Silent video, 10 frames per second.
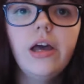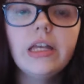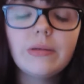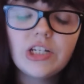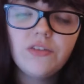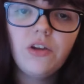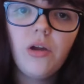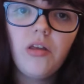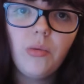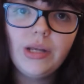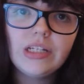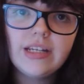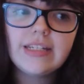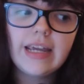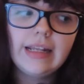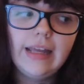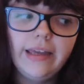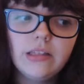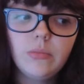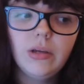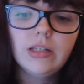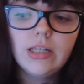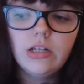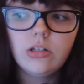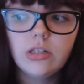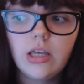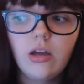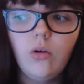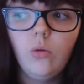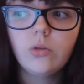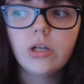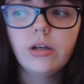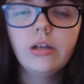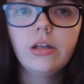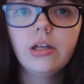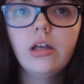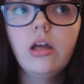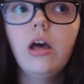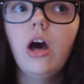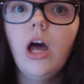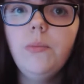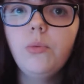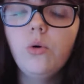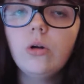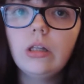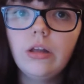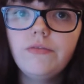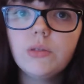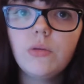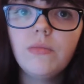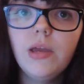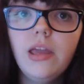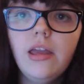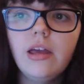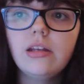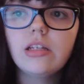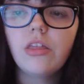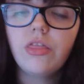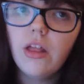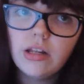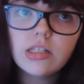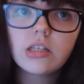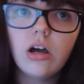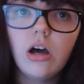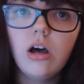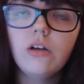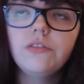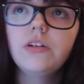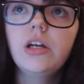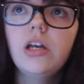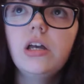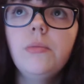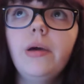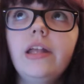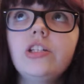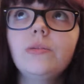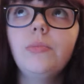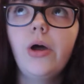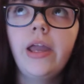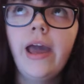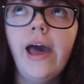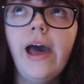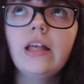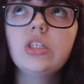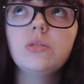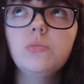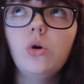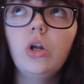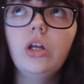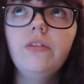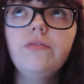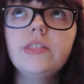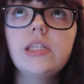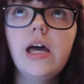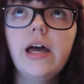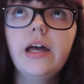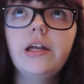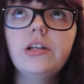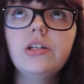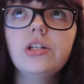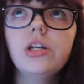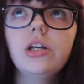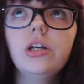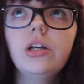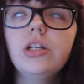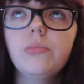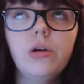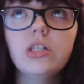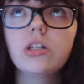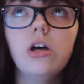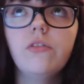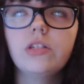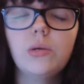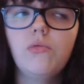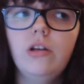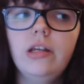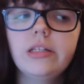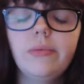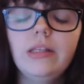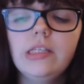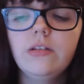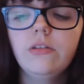Especially if you're going in the winter, take layers because it does get cold. I bought gloves with me and a thin scarf, but I ended up buying a hat, some more gloves, and I didn't buy a scarf because they were really expensive.